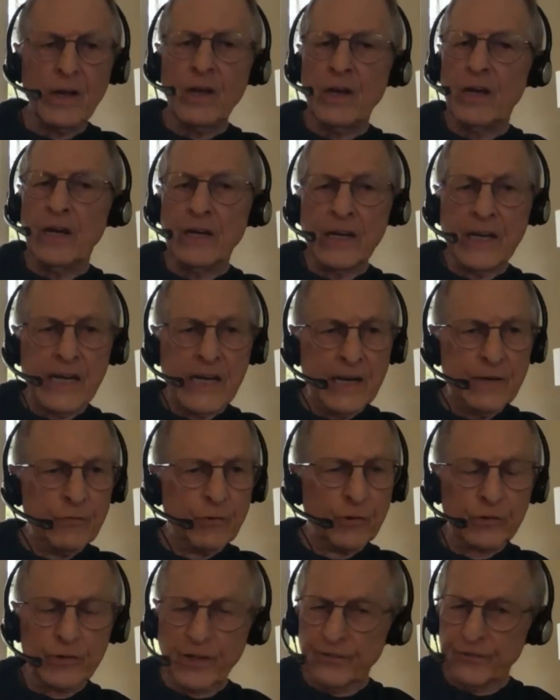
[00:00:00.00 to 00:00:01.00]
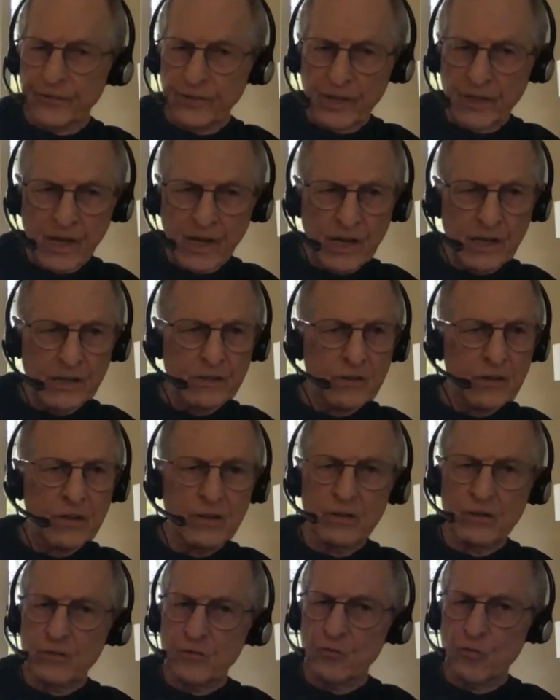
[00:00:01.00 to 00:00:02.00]
And evil does not
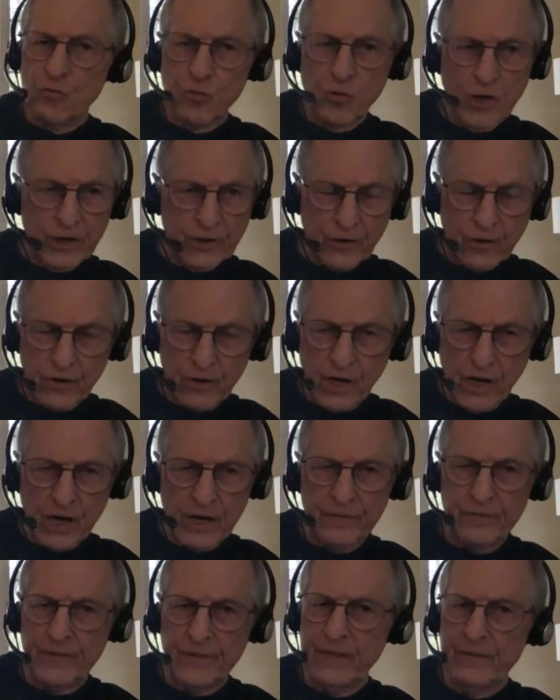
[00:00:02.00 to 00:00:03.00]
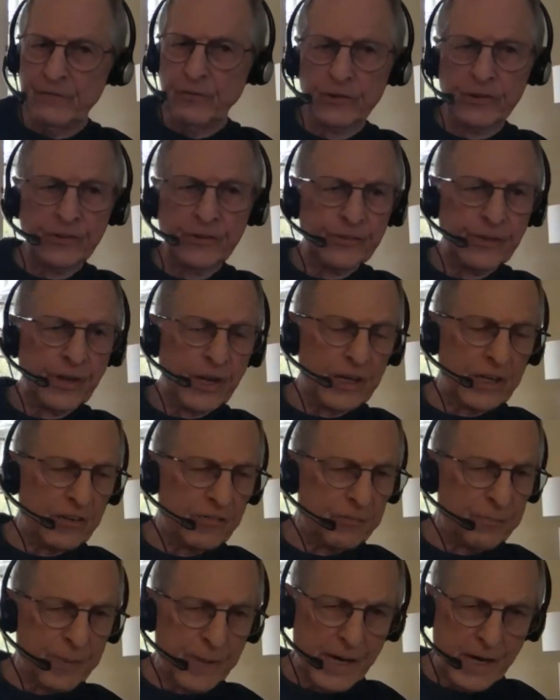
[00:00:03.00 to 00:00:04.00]
run our life. Evil does not have
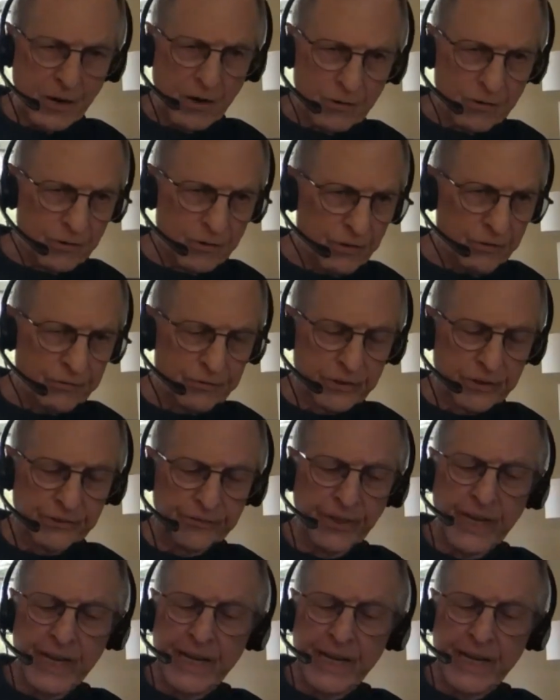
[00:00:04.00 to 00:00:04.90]
power over us.